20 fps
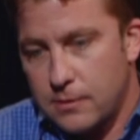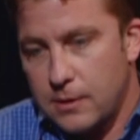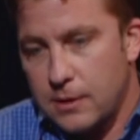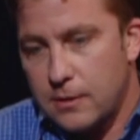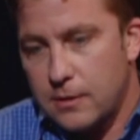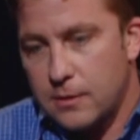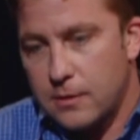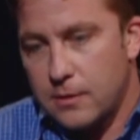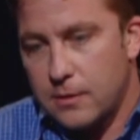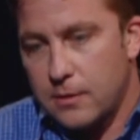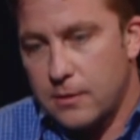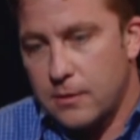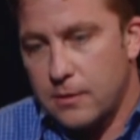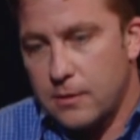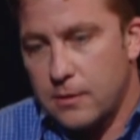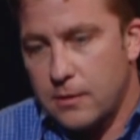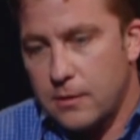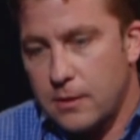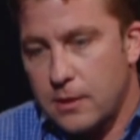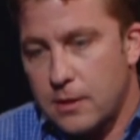It's
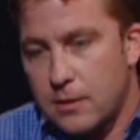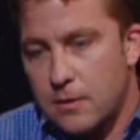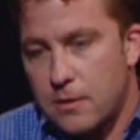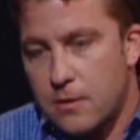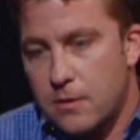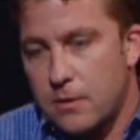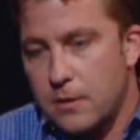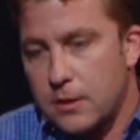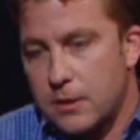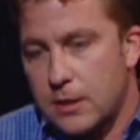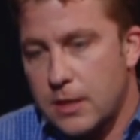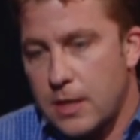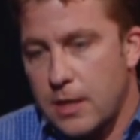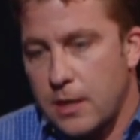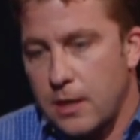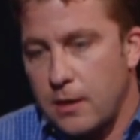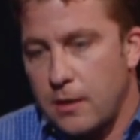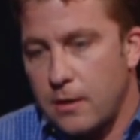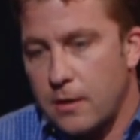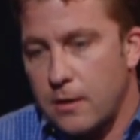It's hard to
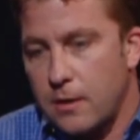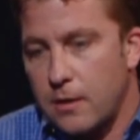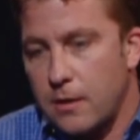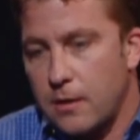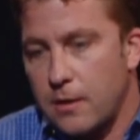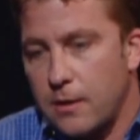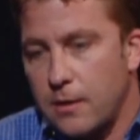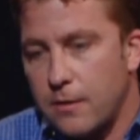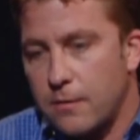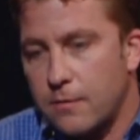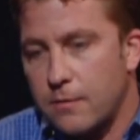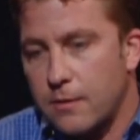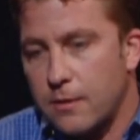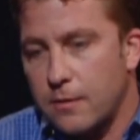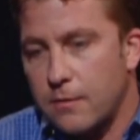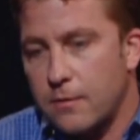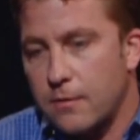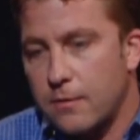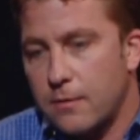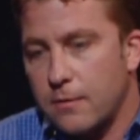say, uh, and it's
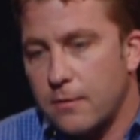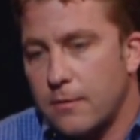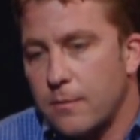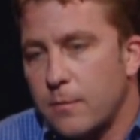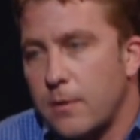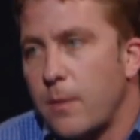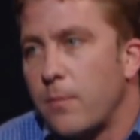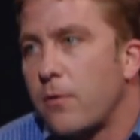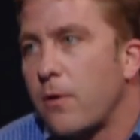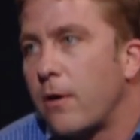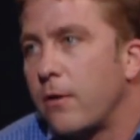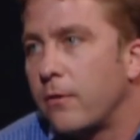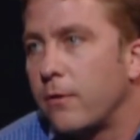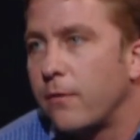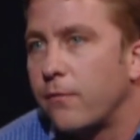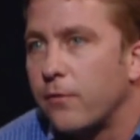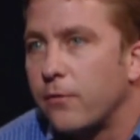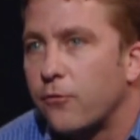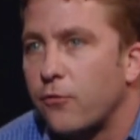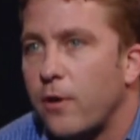it's sometimes hard
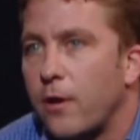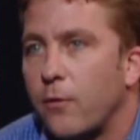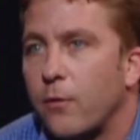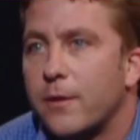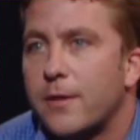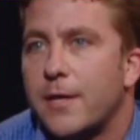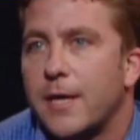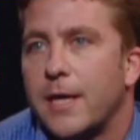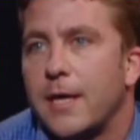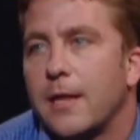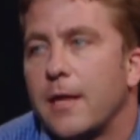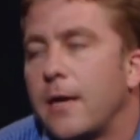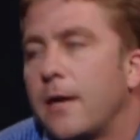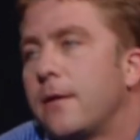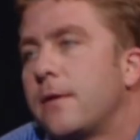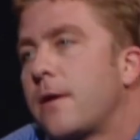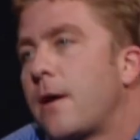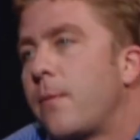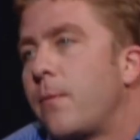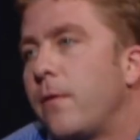to even try to articulate
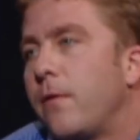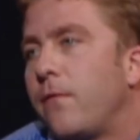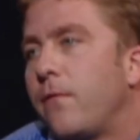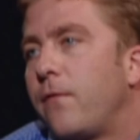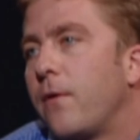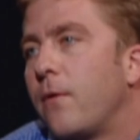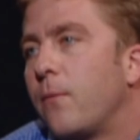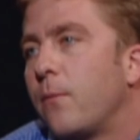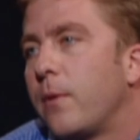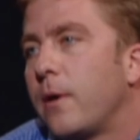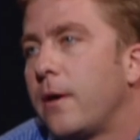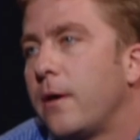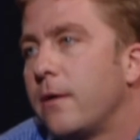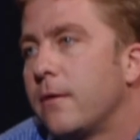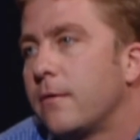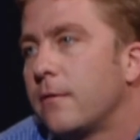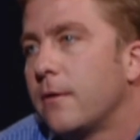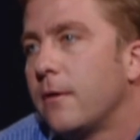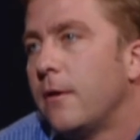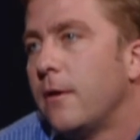on top of the film
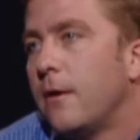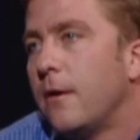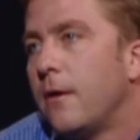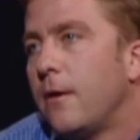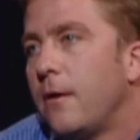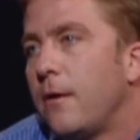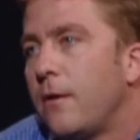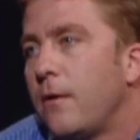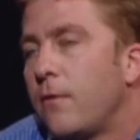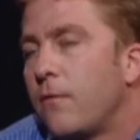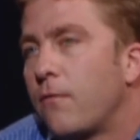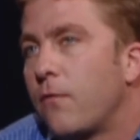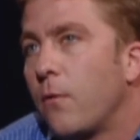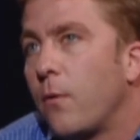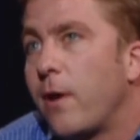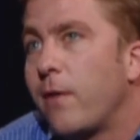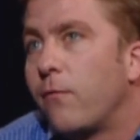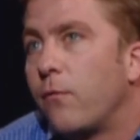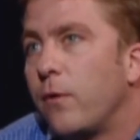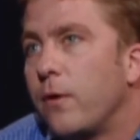because, for
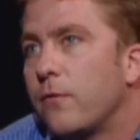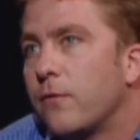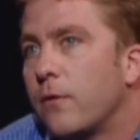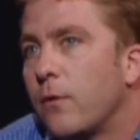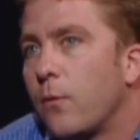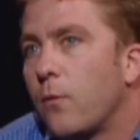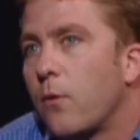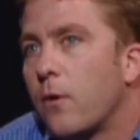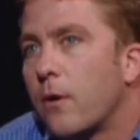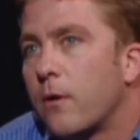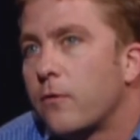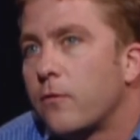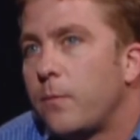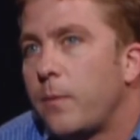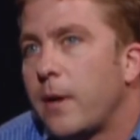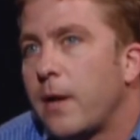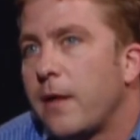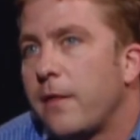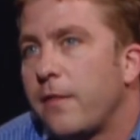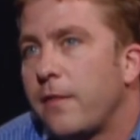whatever reason, it works.
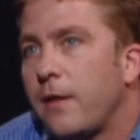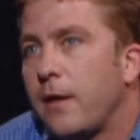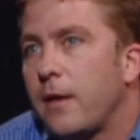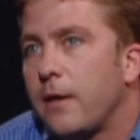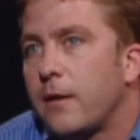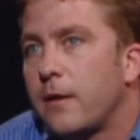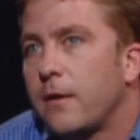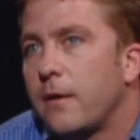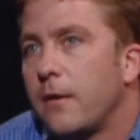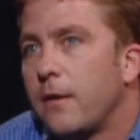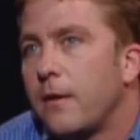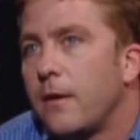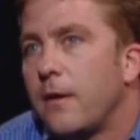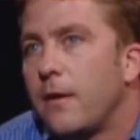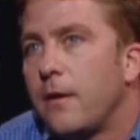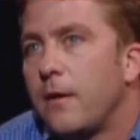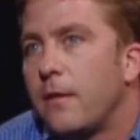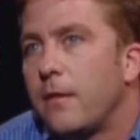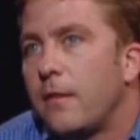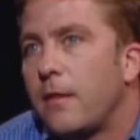But I think
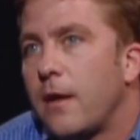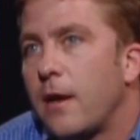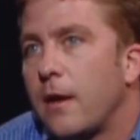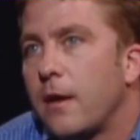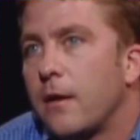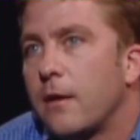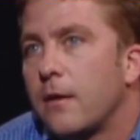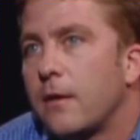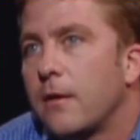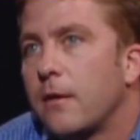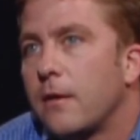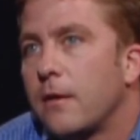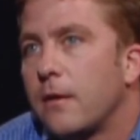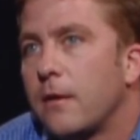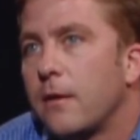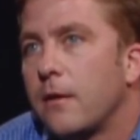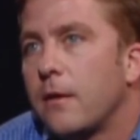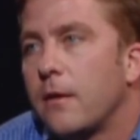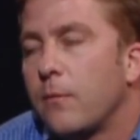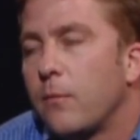that,
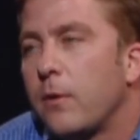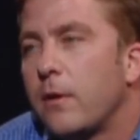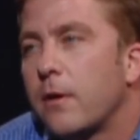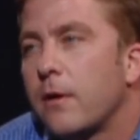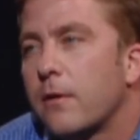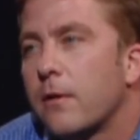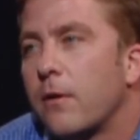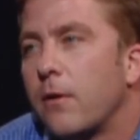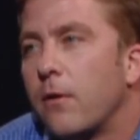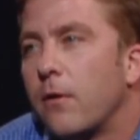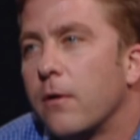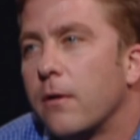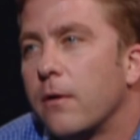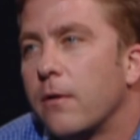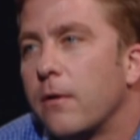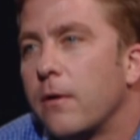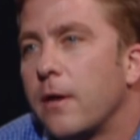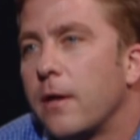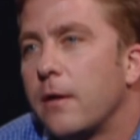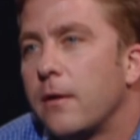and we touched on it
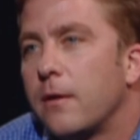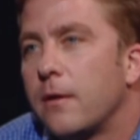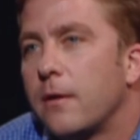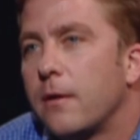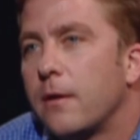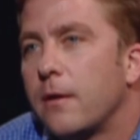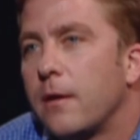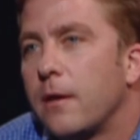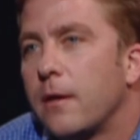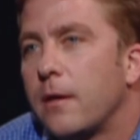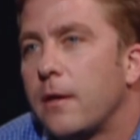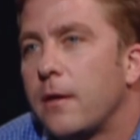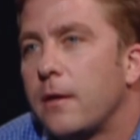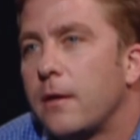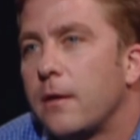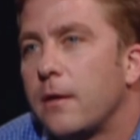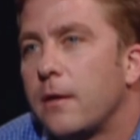earlier, it in